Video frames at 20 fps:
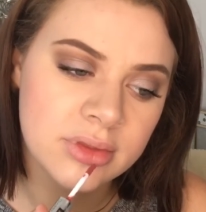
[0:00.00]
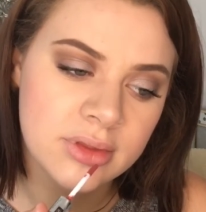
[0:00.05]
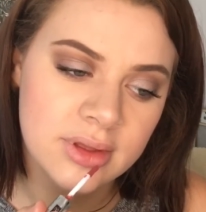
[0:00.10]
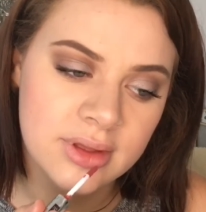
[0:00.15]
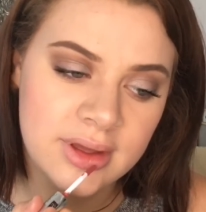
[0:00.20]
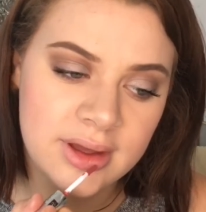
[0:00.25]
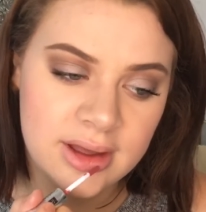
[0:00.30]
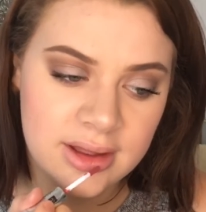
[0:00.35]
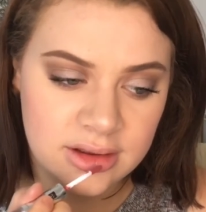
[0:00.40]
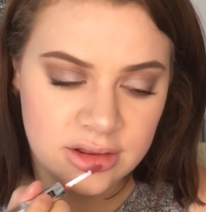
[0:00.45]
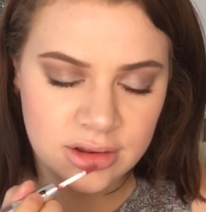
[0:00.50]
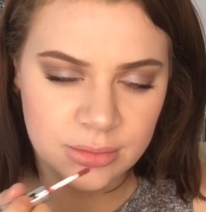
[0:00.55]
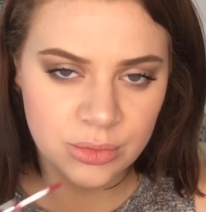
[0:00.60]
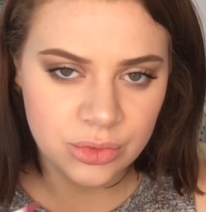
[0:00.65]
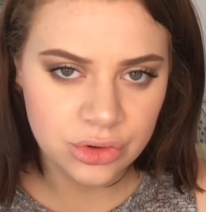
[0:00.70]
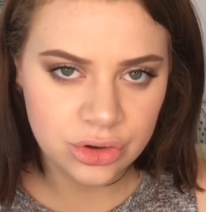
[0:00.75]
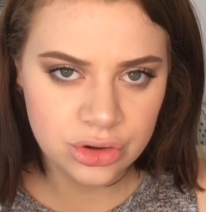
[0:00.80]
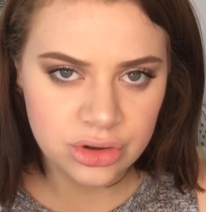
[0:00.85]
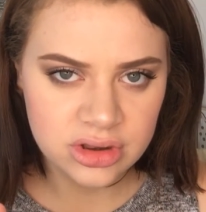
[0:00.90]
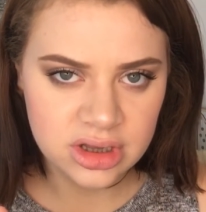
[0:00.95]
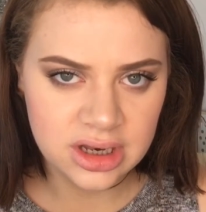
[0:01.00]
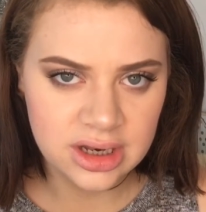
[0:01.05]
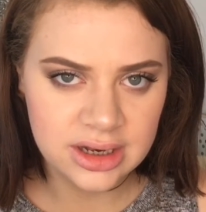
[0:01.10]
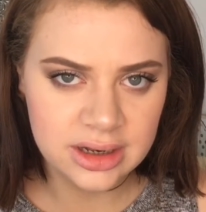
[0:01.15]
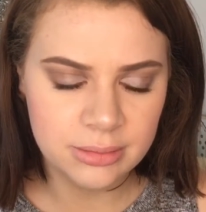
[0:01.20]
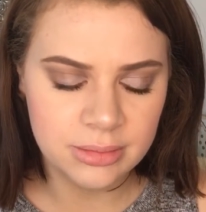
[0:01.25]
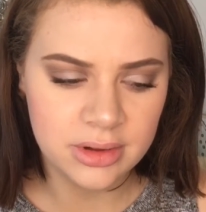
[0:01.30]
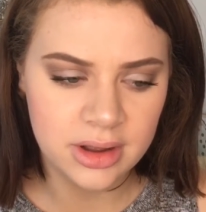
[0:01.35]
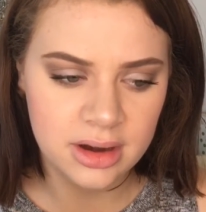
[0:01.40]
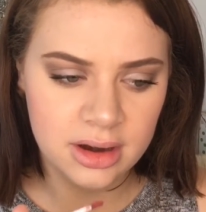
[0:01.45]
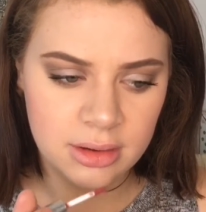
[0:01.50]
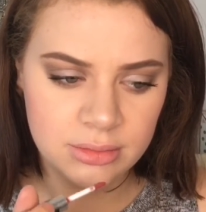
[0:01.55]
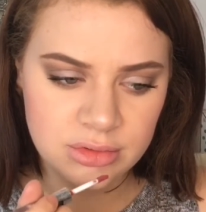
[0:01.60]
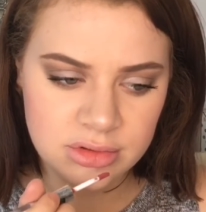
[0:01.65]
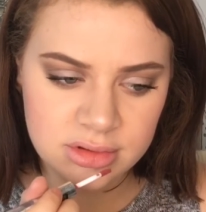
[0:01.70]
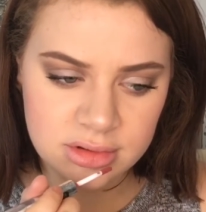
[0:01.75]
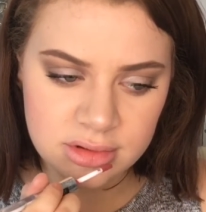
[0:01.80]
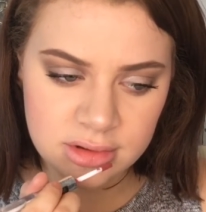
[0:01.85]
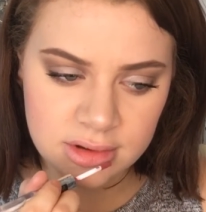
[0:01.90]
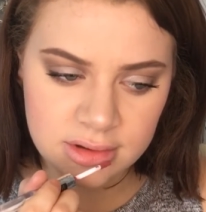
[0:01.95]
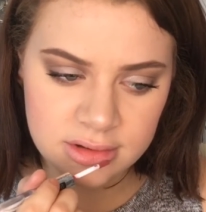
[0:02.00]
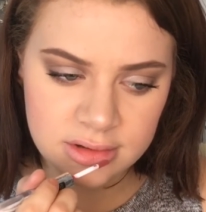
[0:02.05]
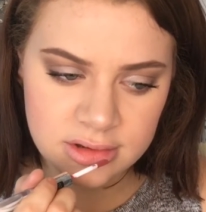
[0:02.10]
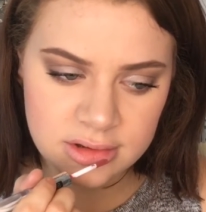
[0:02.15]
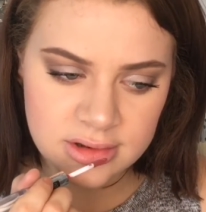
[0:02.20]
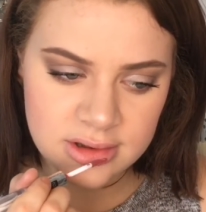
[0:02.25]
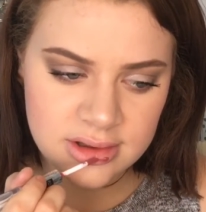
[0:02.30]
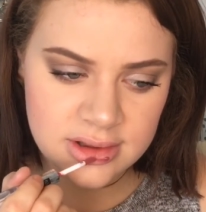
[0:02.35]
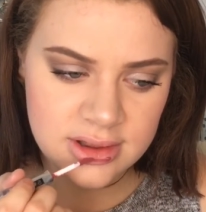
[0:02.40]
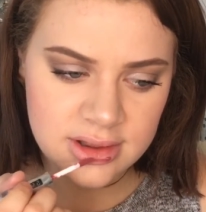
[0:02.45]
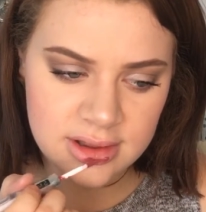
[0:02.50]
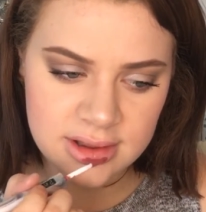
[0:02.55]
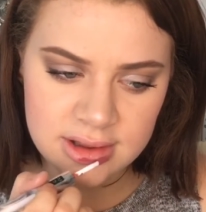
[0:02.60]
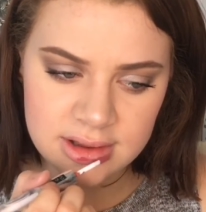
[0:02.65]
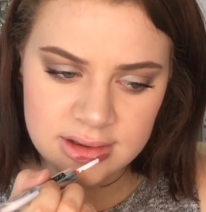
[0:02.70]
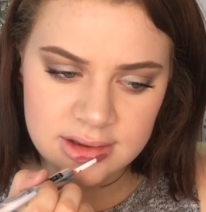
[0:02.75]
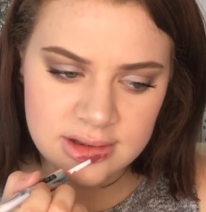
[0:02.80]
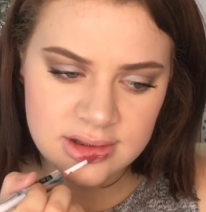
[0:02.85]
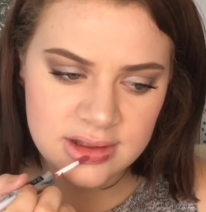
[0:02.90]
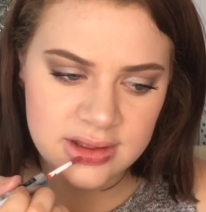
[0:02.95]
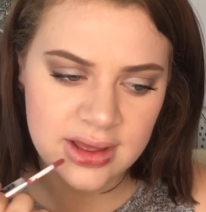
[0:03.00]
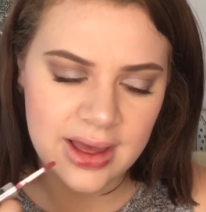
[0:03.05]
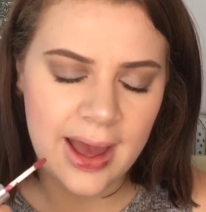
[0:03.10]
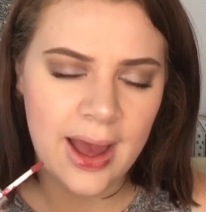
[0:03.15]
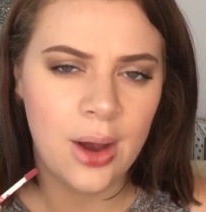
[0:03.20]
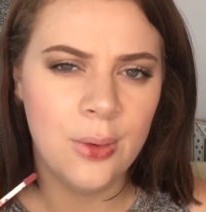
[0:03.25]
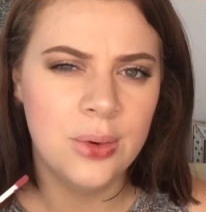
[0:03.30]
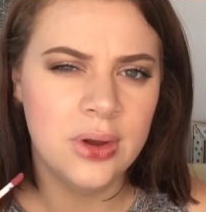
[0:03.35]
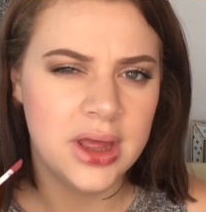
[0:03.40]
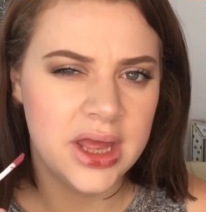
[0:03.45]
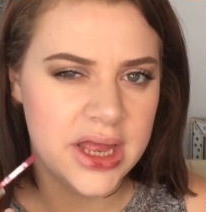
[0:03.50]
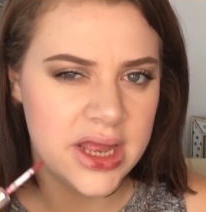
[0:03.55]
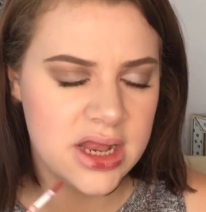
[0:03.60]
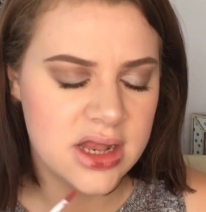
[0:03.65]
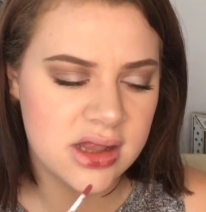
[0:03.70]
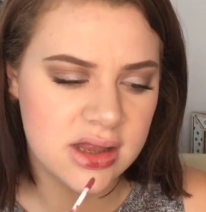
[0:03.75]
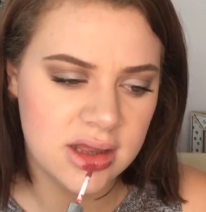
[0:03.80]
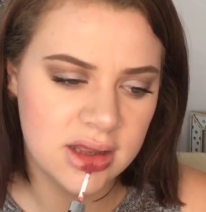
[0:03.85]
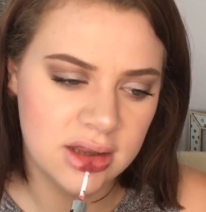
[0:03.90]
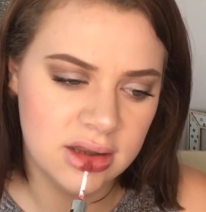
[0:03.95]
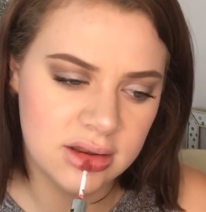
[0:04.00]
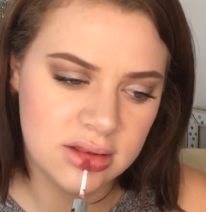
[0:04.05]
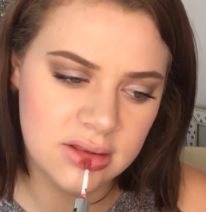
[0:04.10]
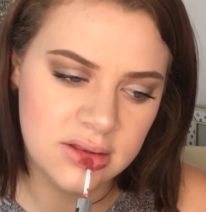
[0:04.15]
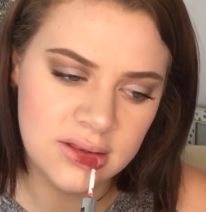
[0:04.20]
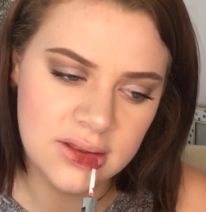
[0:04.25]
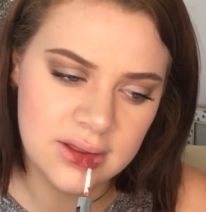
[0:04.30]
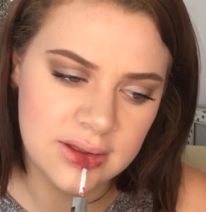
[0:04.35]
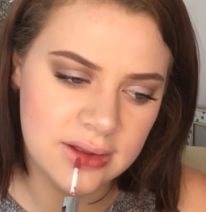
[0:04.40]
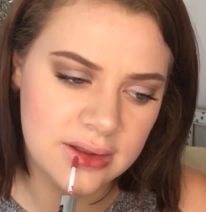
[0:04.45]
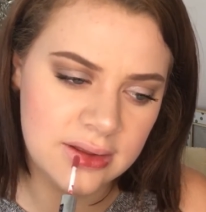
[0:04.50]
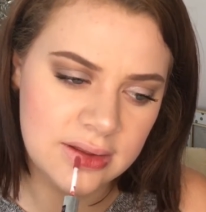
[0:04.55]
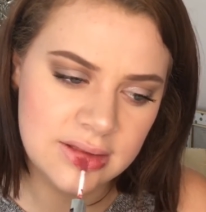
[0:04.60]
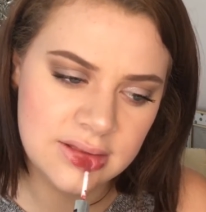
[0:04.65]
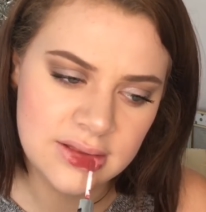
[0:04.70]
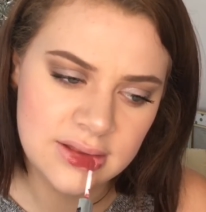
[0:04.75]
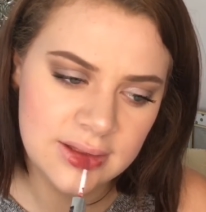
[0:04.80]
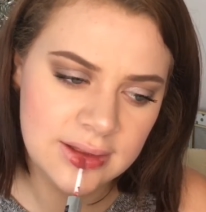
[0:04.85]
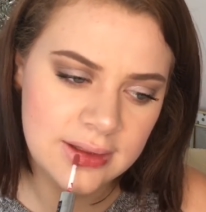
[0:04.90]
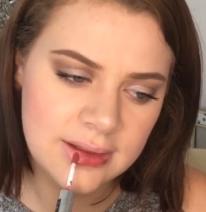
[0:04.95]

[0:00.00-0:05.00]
Okay, so I'm not going to use any lip liner. I'm just going to go straight in, see how easy it is to use.